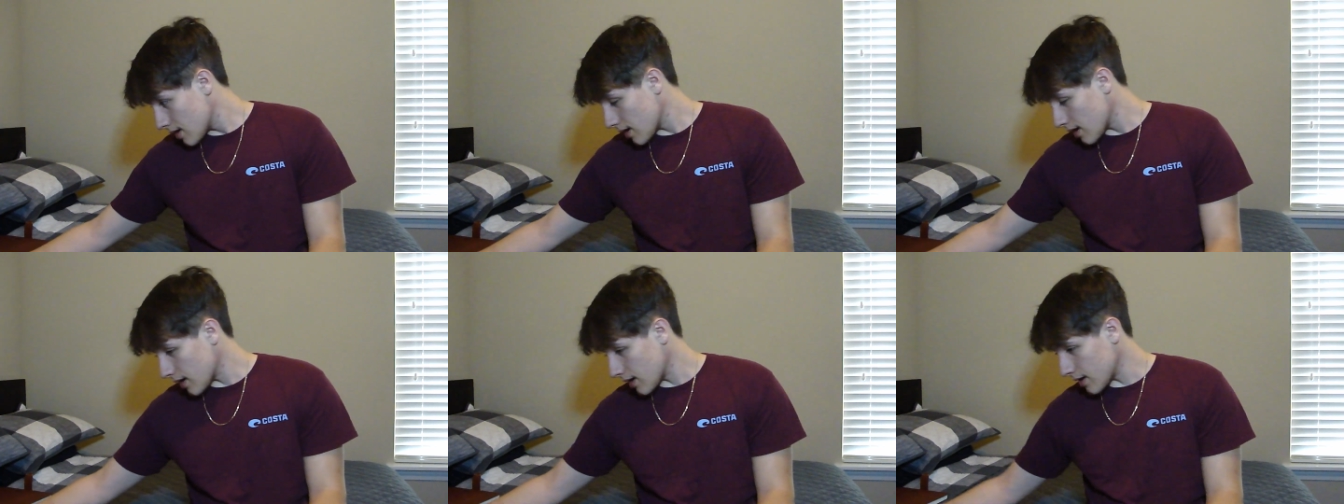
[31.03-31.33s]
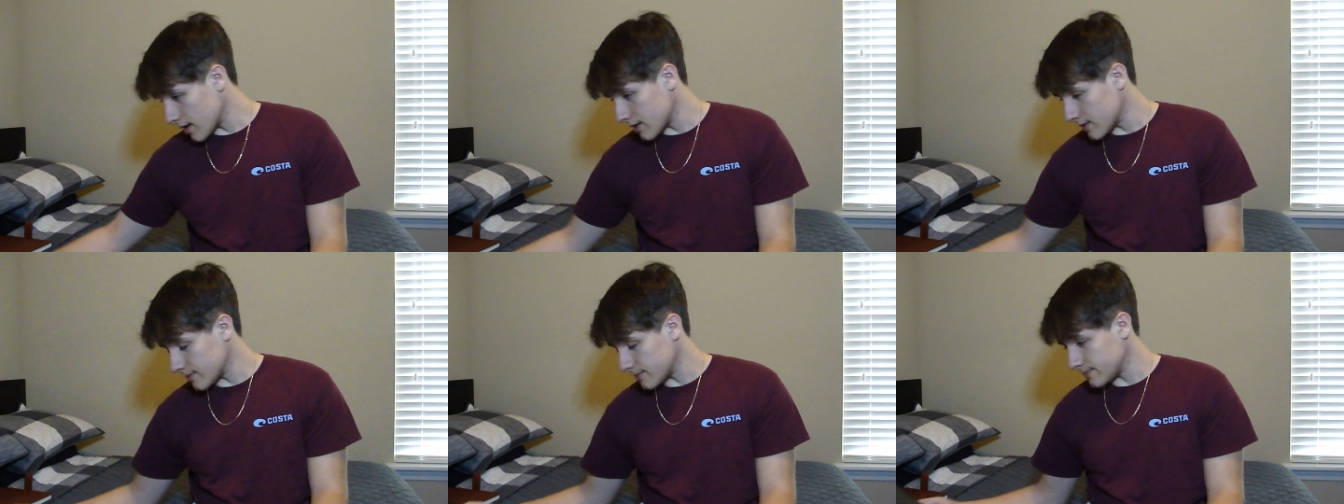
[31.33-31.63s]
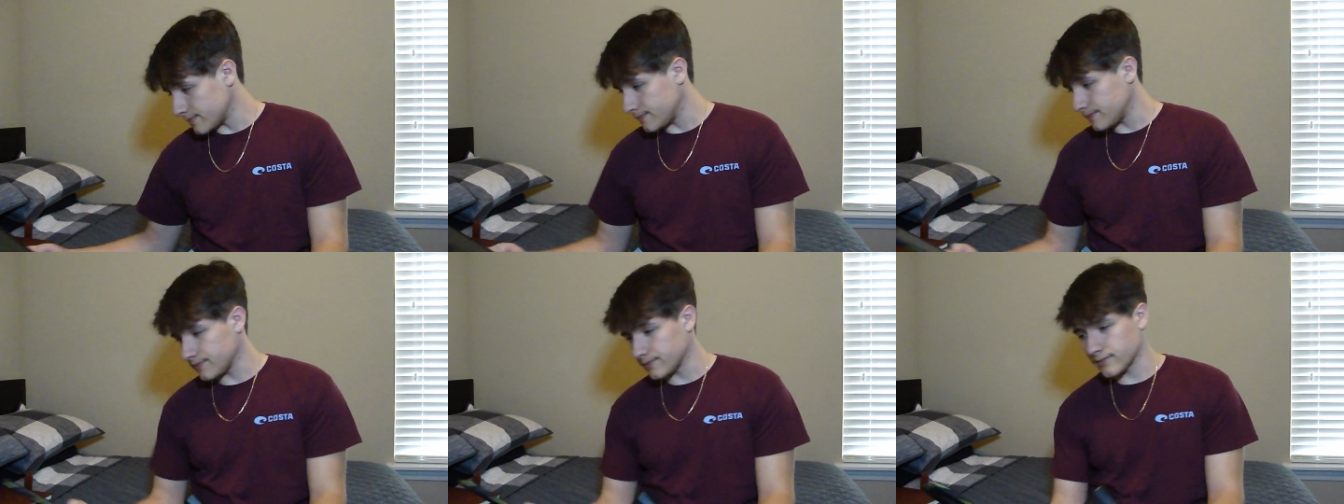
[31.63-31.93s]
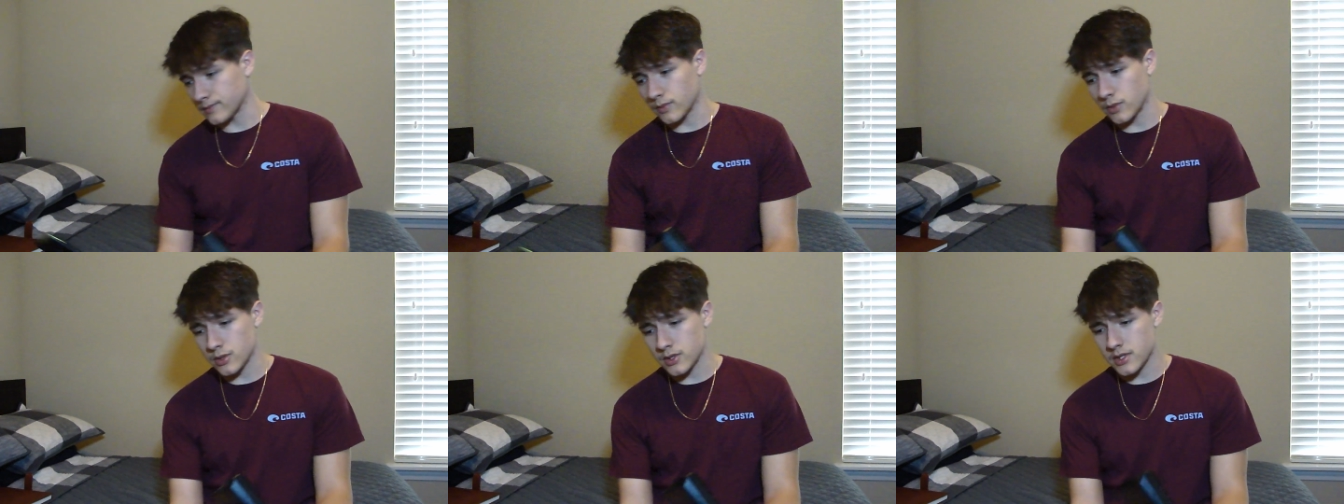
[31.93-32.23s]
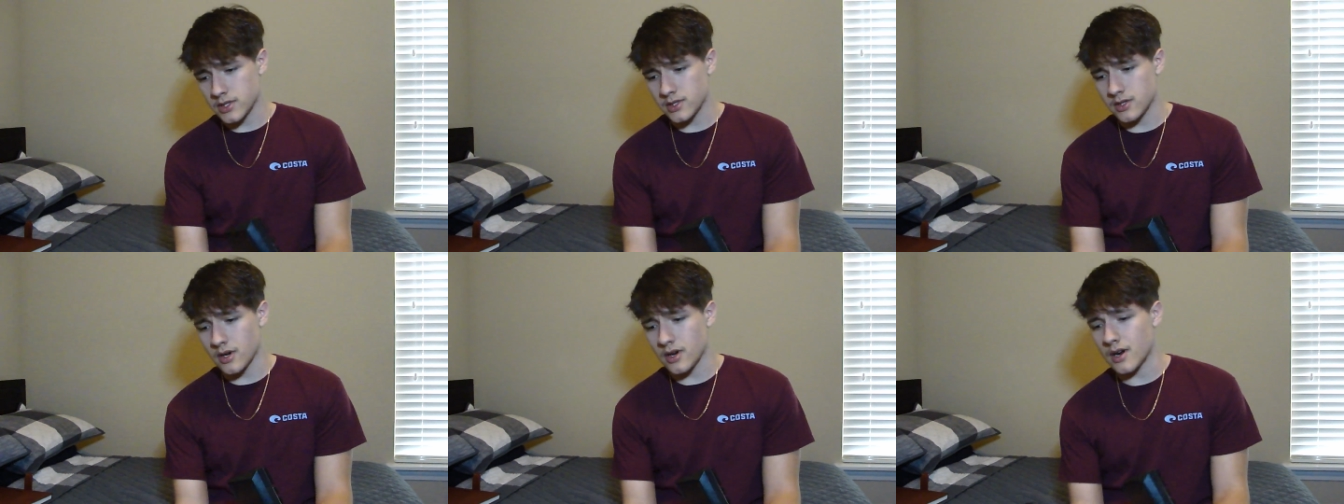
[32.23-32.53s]
we'll
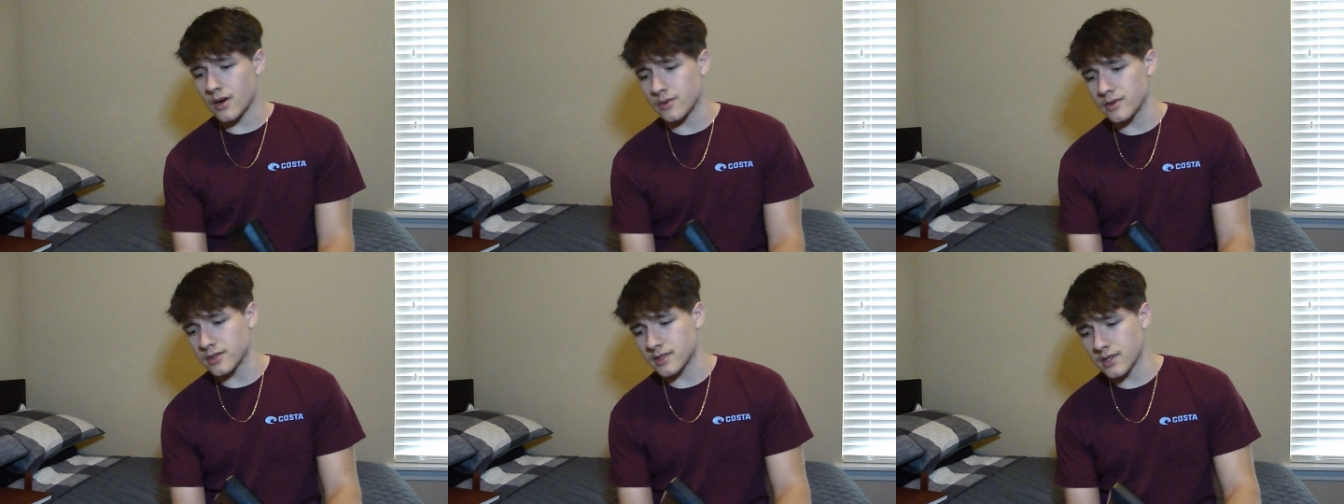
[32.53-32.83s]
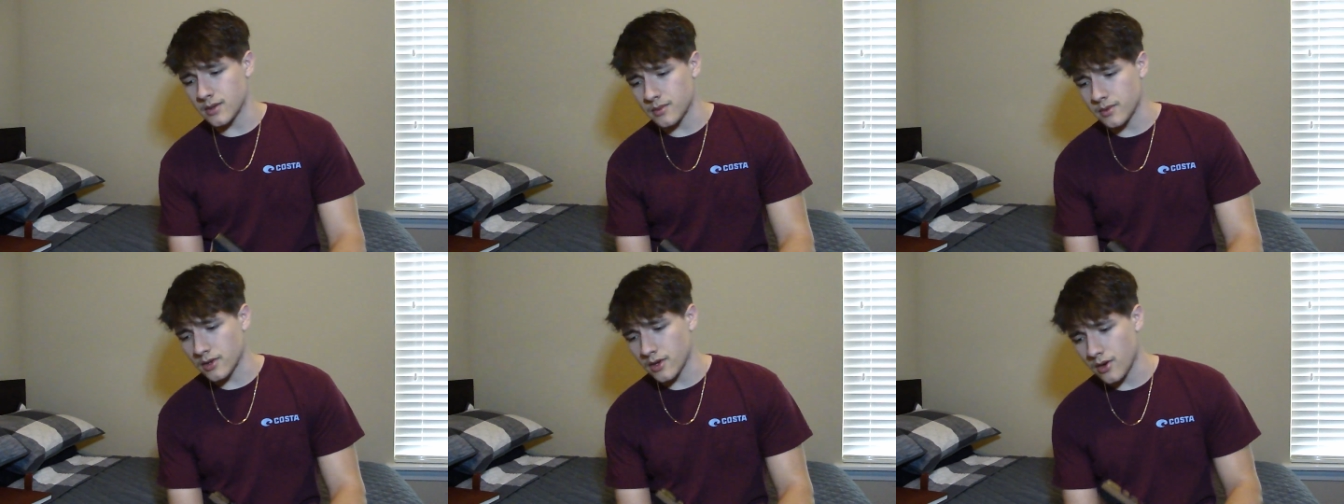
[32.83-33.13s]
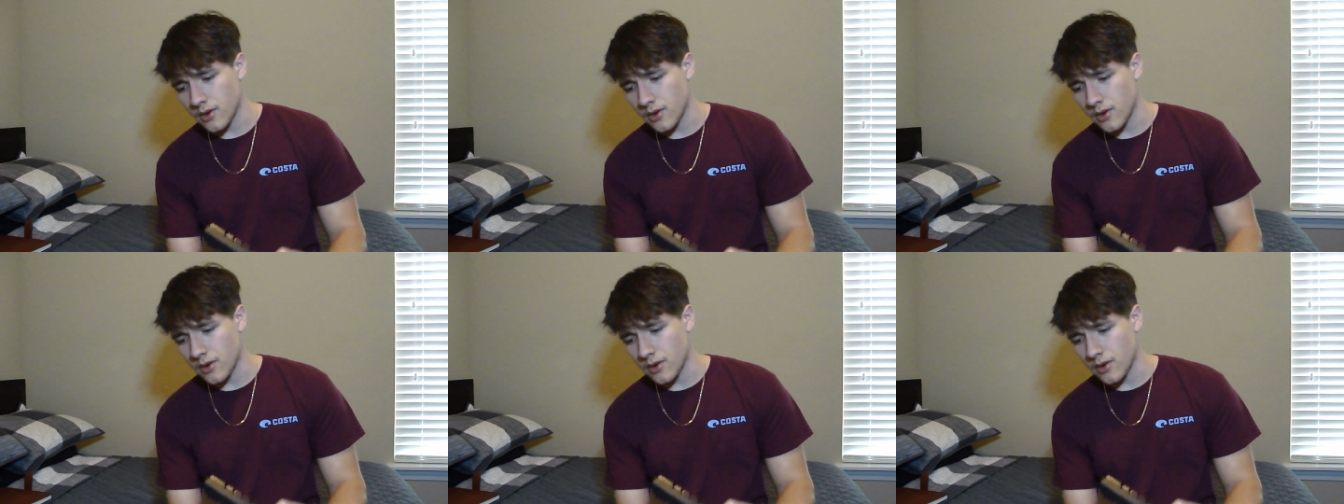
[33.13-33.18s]
just start out with some of the